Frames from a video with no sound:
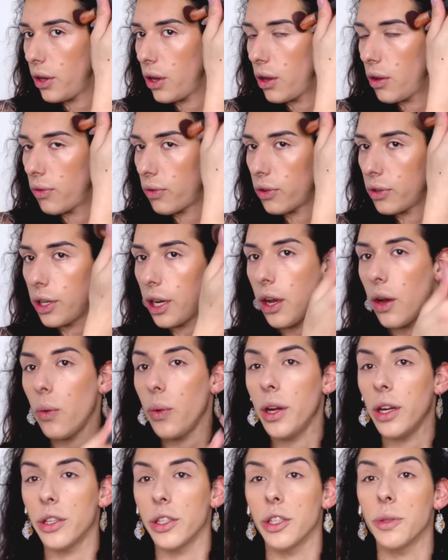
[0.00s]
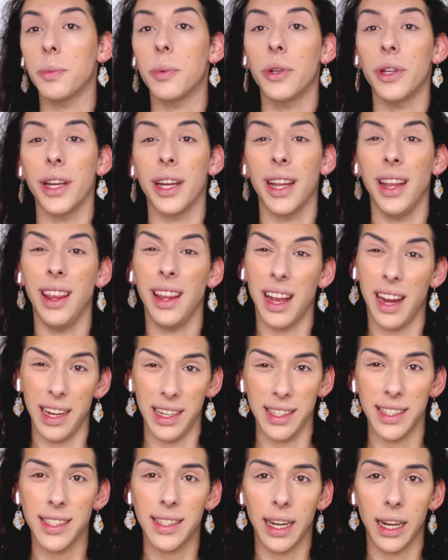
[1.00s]
For now, we are just putting
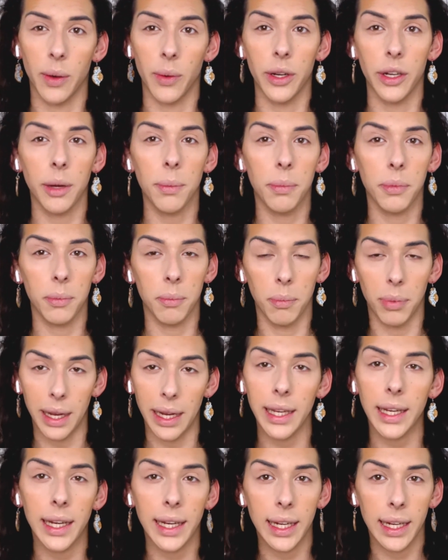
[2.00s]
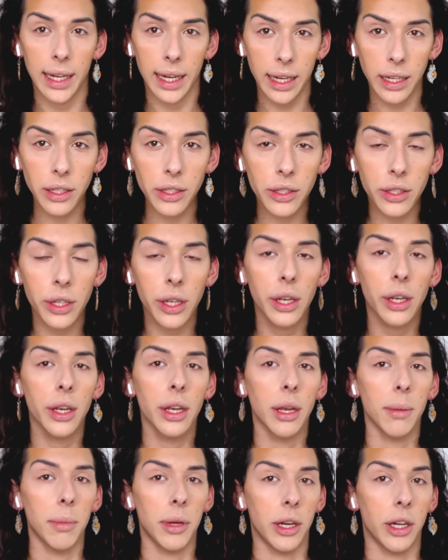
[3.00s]
lines there. We're not blending yet
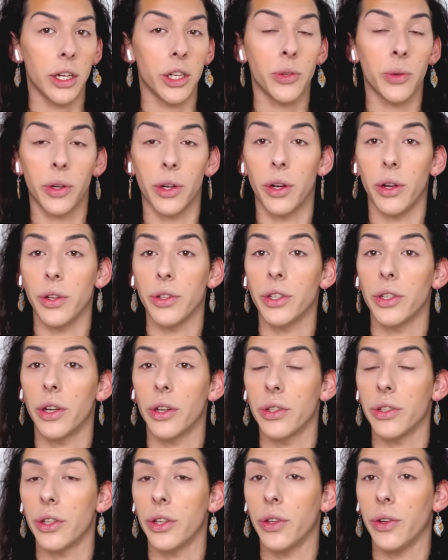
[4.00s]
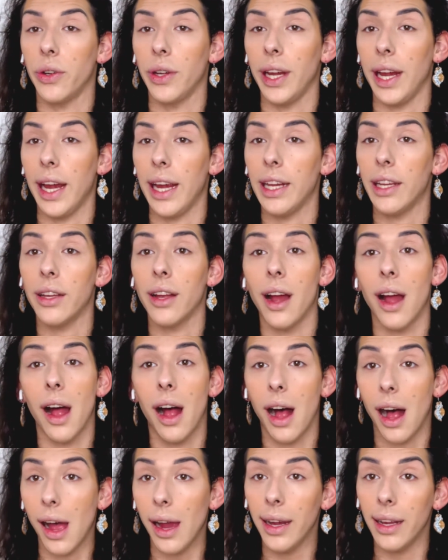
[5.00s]
because we're also going to create
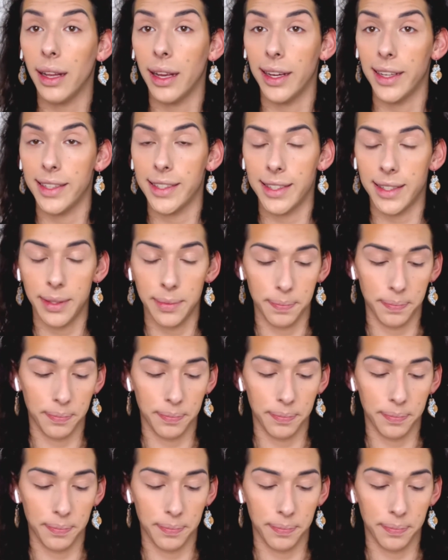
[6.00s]
highlights.